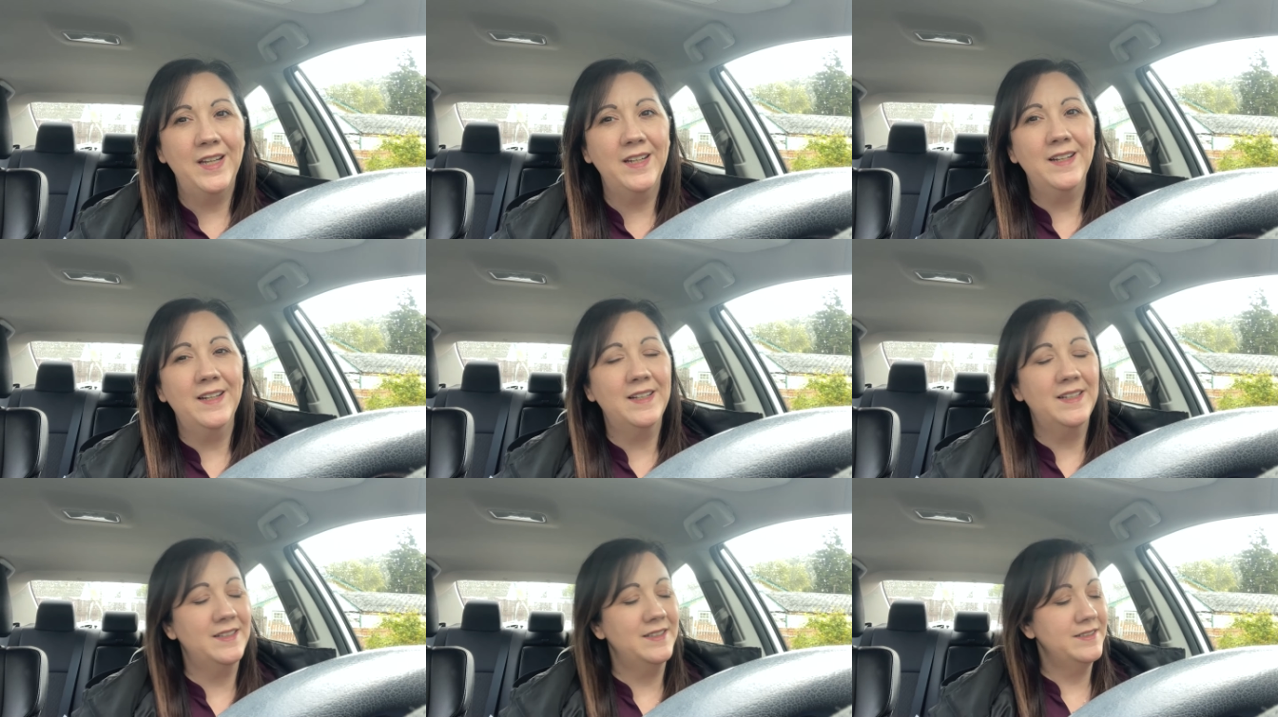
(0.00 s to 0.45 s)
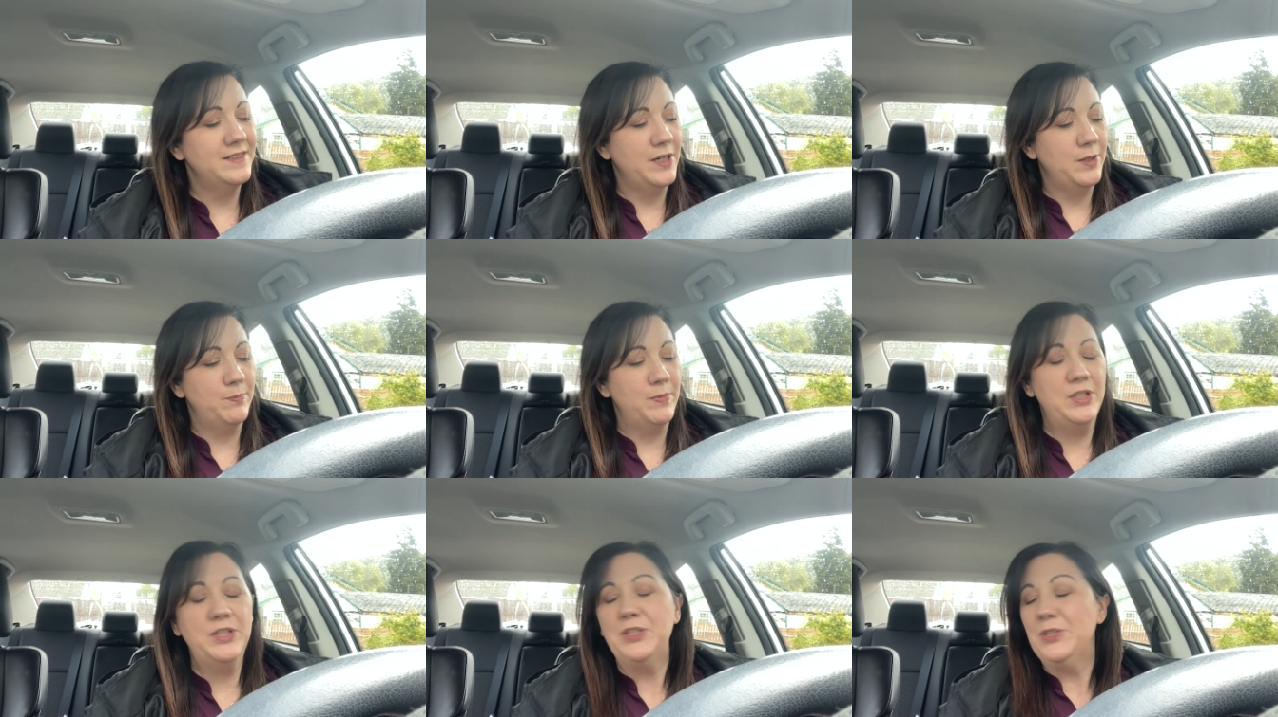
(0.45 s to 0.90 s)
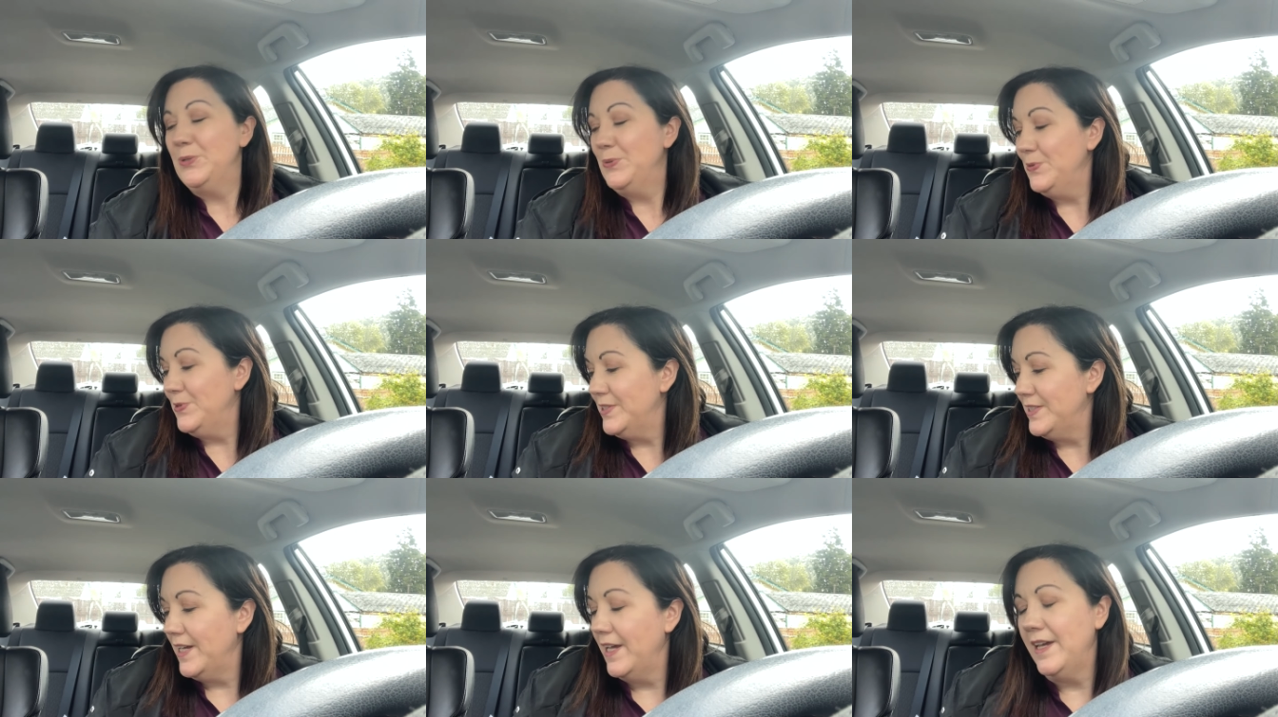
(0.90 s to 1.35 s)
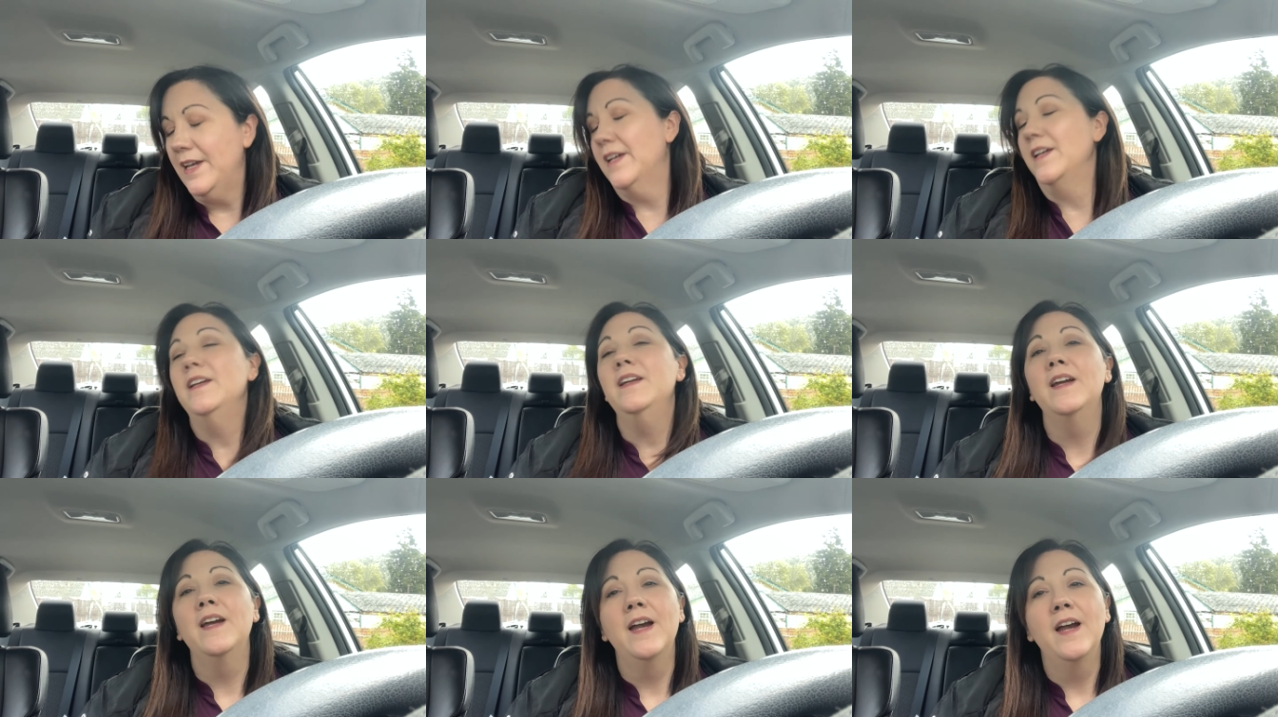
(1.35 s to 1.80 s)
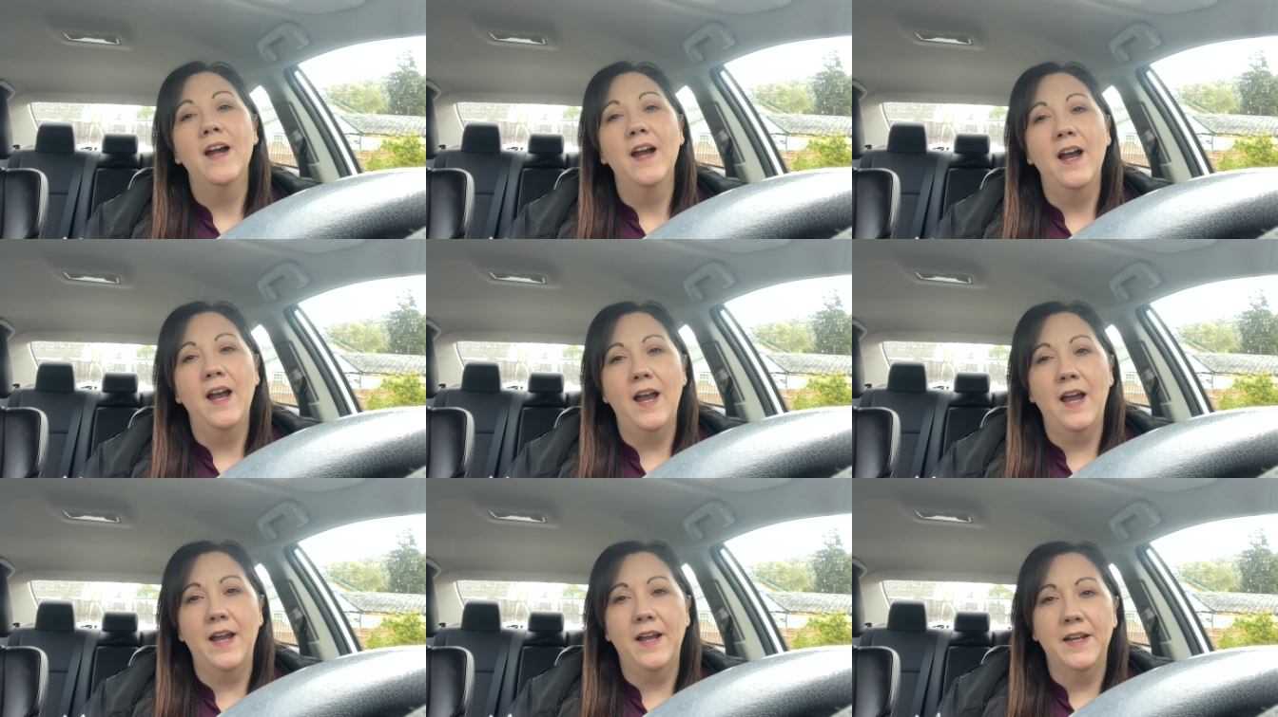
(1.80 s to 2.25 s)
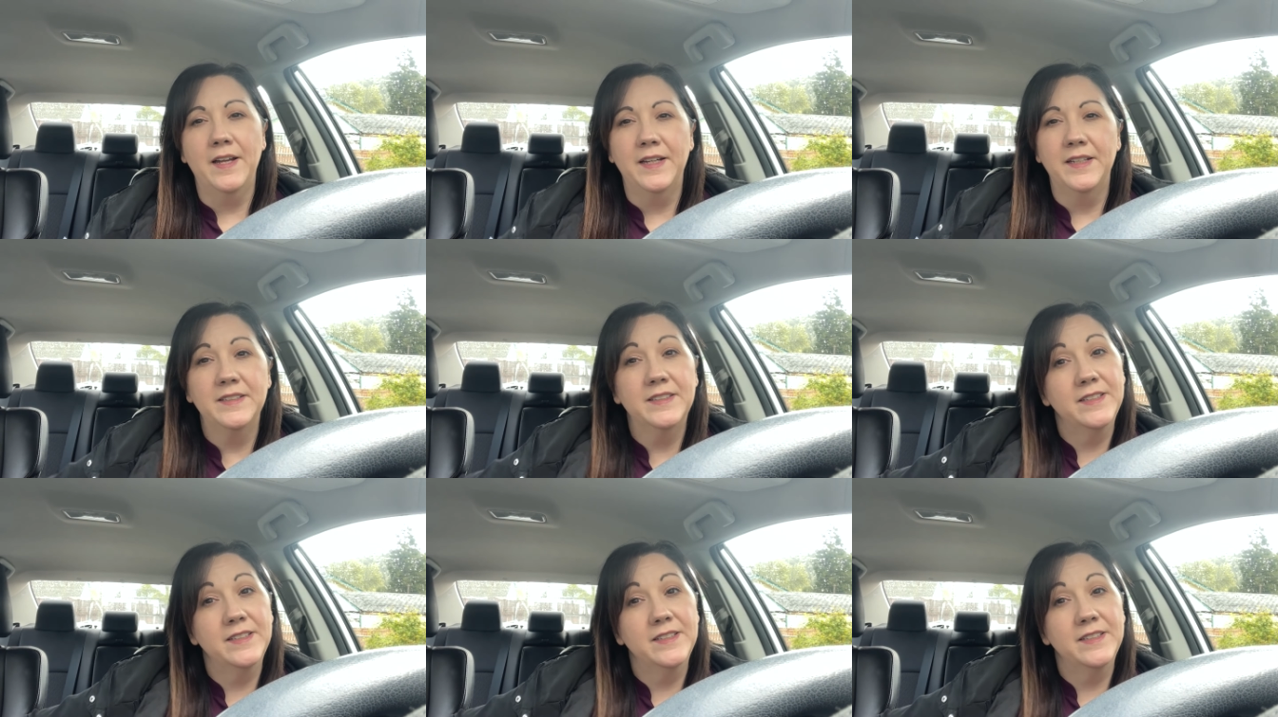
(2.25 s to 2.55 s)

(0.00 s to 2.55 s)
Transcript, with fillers: Hey guys, happy Tuesday. I